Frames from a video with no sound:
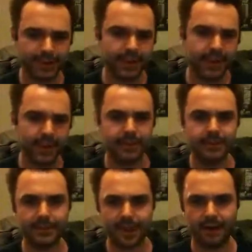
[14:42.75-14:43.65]
it
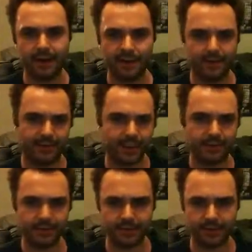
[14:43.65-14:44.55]
is an
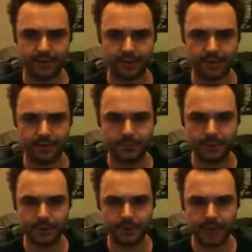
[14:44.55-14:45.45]
interesting
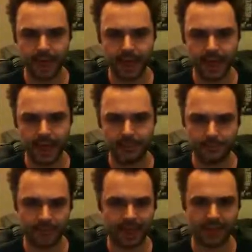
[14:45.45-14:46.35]
option.
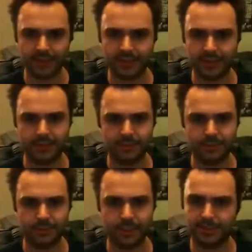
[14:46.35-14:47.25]
I think this list
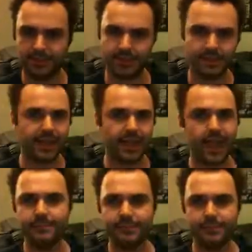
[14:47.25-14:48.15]
will be just like
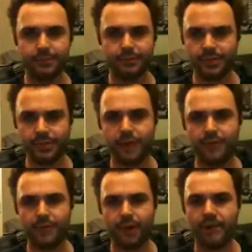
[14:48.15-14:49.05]
Adams, or just
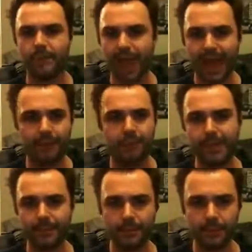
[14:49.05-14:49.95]
overpower
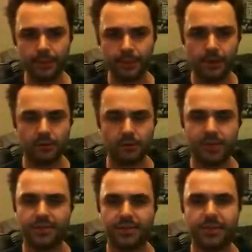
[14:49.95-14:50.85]
people
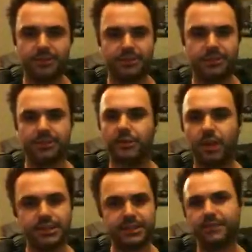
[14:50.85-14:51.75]
with just
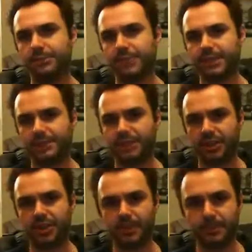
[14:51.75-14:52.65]
lots of objectives
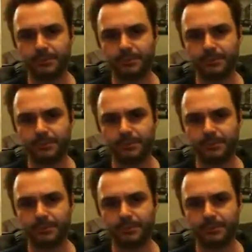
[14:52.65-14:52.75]
secured.